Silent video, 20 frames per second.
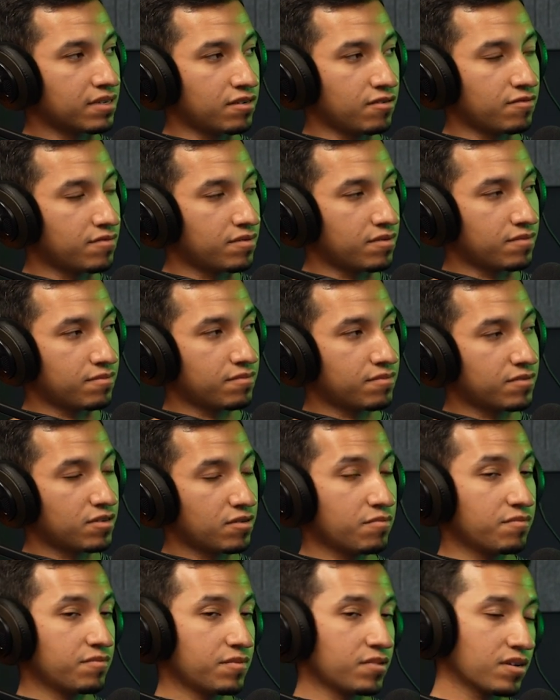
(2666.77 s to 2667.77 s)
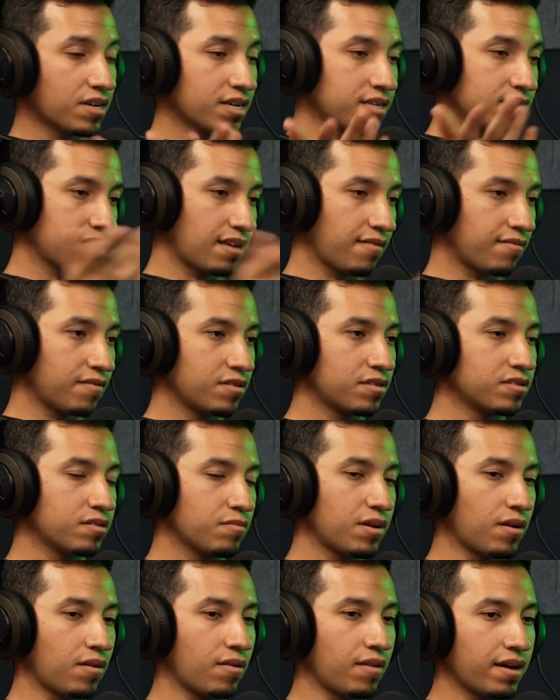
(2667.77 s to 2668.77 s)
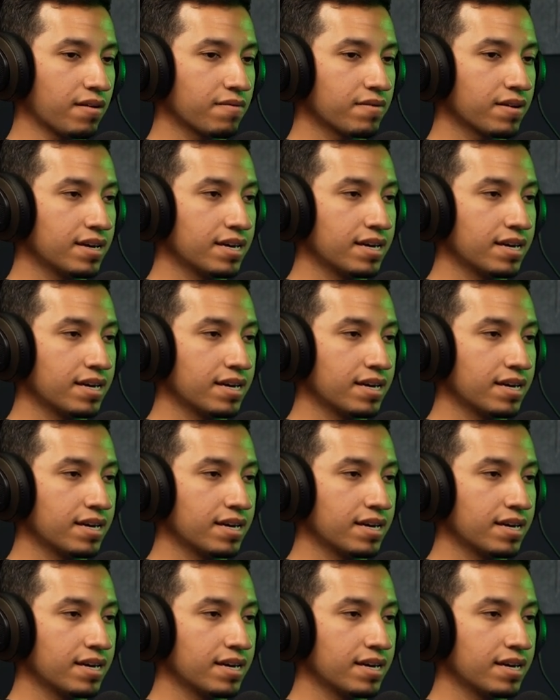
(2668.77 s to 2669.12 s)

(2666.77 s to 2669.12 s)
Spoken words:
for their kids to have just a better life,